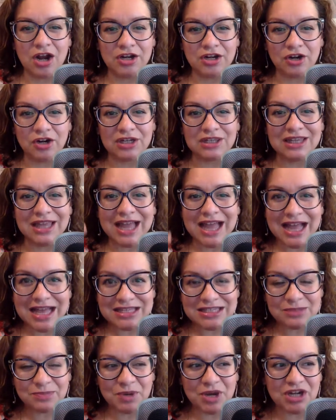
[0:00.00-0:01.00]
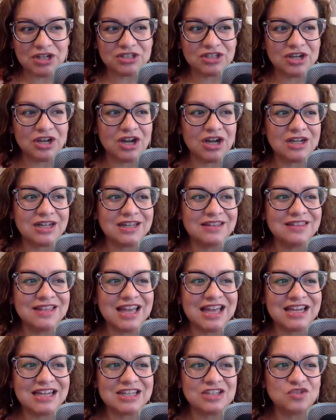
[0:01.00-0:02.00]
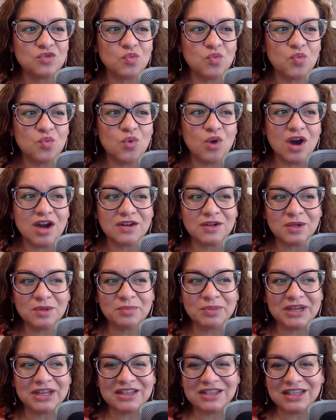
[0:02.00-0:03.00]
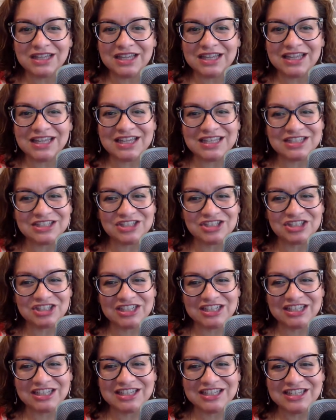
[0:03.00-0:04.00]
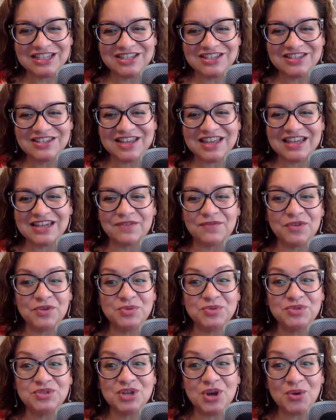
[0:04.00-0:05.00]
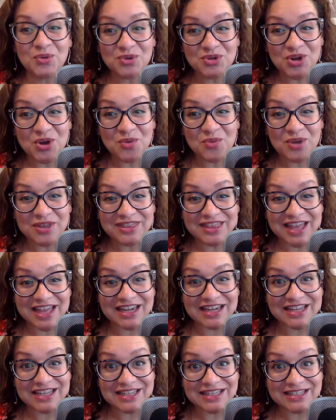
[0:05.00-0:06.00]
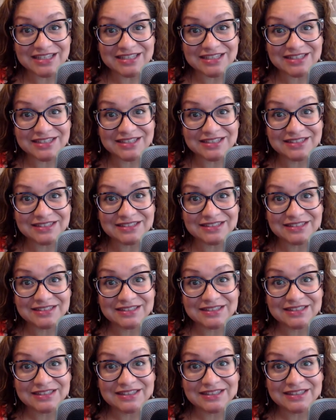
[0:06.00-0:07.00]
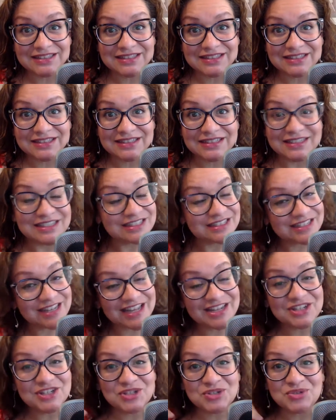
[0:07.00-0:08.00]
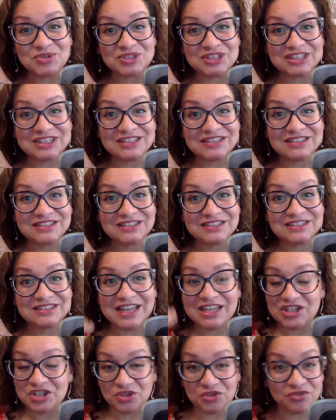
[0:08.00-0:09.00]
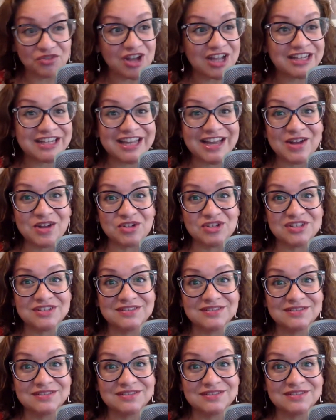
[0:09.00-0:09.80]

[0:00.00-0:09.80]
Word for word: in, our last bawk tawk, and that is water belly in chickens. And if you don't know what that is, stay tuned and you'll find out.